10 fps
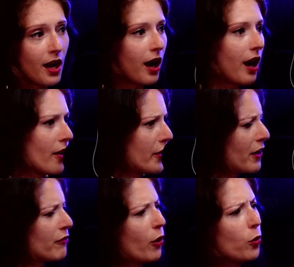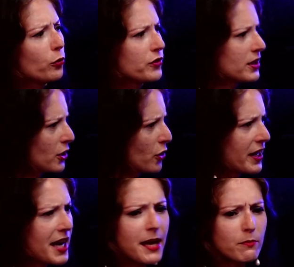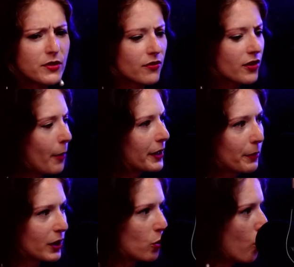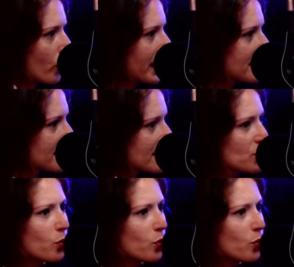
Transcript: They're involved, their names are coming up in court cases.